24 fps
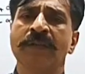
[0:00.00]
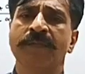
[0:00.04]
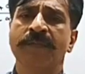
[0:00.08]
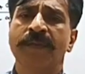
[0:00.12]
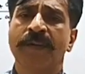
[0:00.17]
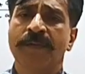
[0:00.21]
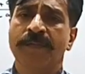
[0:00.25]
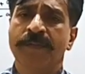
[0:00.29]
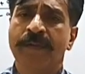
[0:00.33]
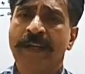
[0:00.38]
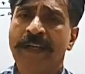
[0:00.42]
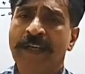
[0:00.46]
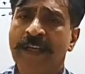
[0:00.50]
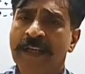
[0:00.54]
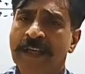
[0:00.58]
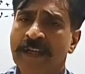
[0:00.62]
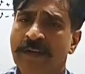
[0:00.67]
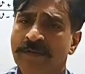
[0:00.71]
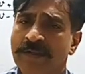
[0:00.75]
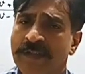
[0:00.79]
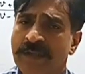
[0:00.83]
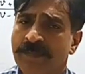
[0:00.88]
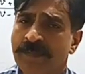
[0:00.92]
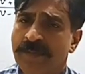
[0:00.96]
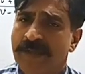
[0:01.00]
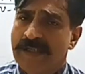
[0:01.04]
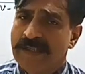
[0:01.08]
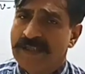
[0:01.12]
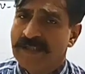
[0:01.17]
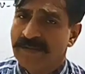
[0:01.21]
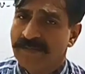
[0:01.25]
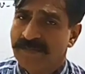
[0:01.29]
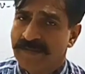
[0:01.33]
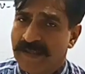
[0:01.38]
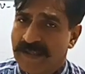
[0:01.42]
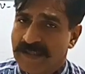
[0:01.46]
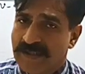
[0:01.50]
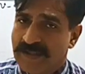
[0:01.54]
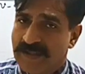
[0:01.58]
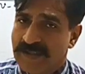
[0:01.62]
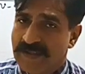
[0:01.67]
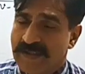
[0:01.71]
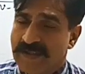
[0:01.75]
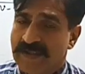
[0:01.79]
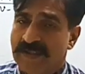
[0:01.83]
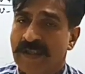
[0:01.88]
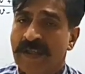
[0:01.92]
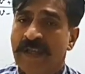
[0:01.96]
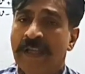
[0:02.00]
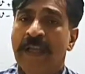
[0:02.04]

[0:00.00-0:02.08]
for finding out the partial fractions,